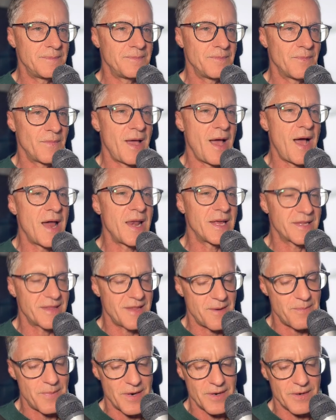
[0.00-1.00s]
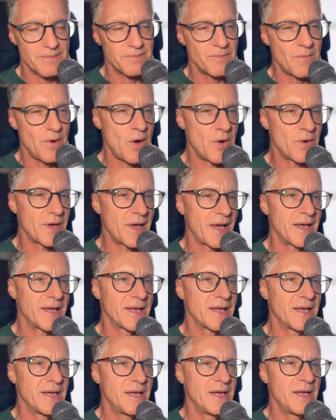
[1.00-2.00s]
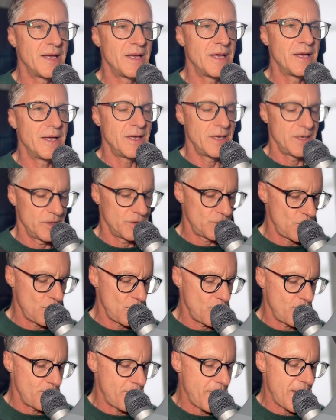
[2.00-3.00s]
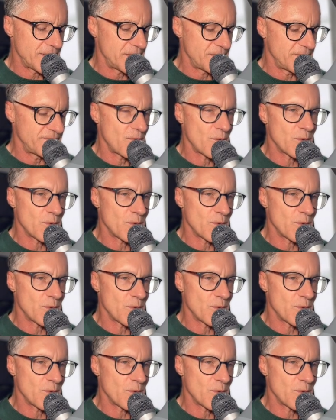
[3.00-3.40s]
I like that better. Okay. So back to / we'll